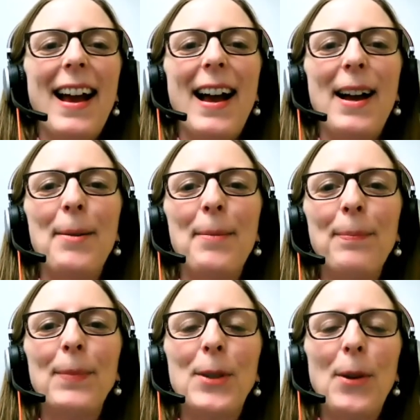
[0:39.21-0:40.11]

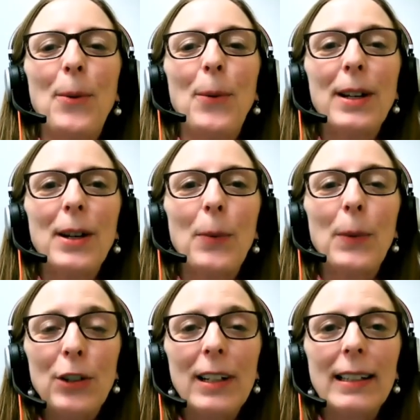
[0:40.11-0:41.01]
So the work
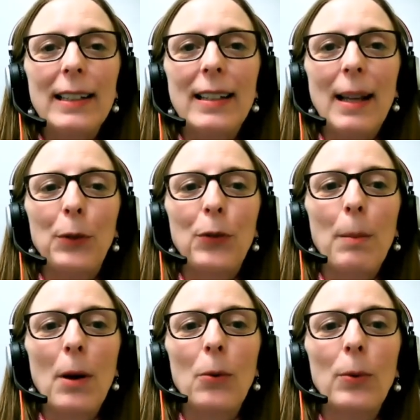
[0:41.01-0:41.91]
originally stems
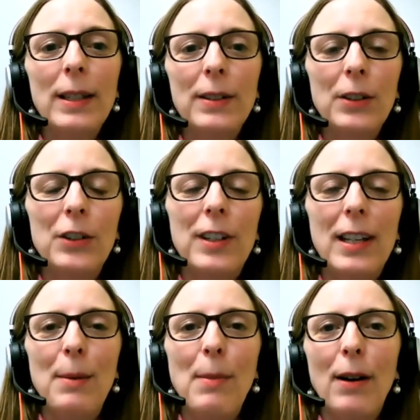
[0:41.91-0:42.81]
from a research
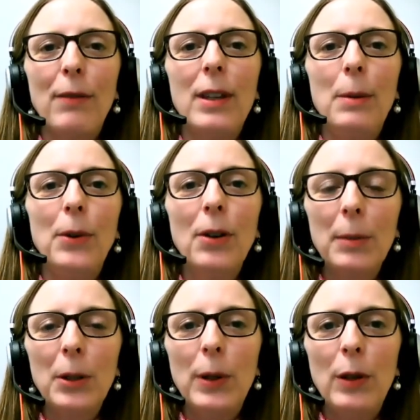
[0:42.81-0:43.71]
team of the Miriam
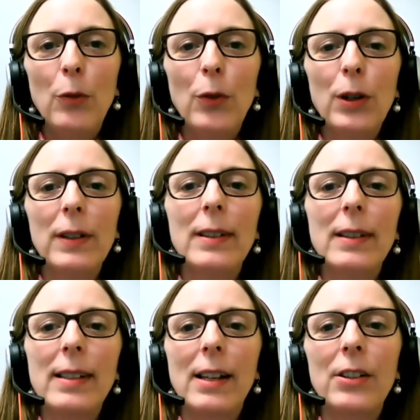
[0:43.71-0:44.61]
McQueen Ferguson
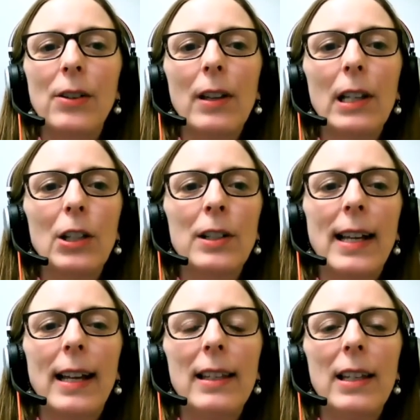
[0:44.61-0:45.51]
Center that looked
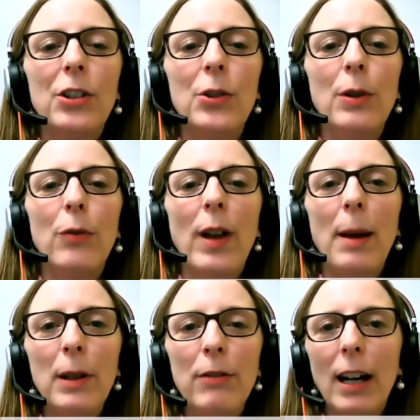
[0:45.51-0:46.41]
at the issue of
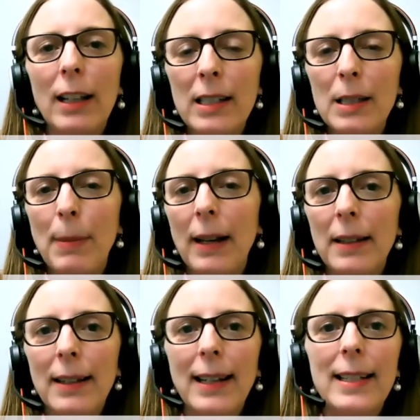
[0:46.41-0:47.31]
family violence back in
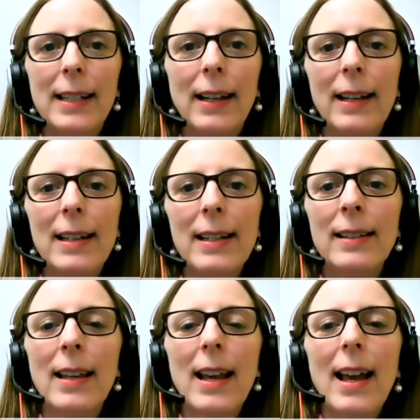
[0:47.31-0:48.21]
the
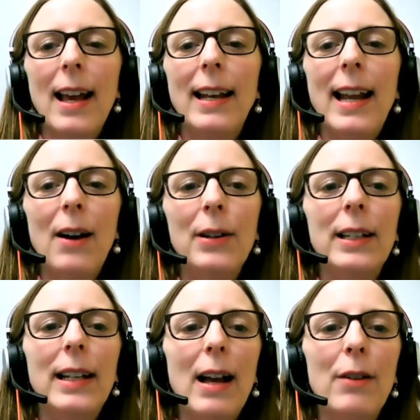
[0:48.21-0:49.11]
1990s and how it
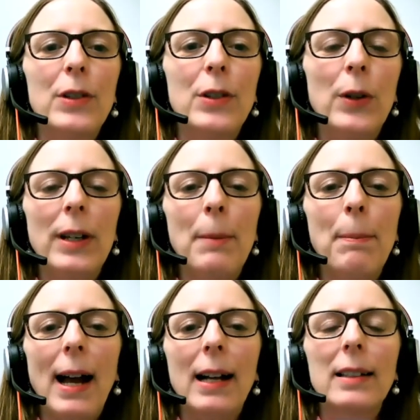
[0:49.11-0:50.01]
can have severe
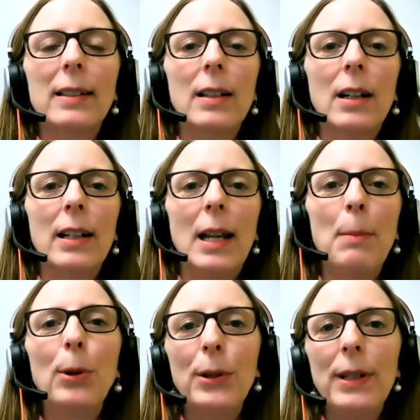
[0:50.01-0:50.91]
impacts on
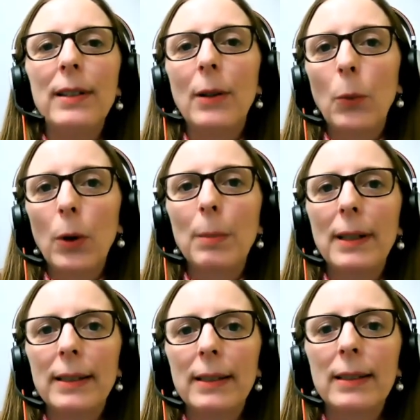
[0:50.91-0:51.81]
employees and
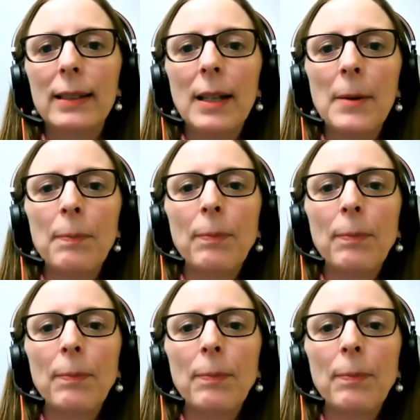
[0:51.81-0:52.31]
workplaces.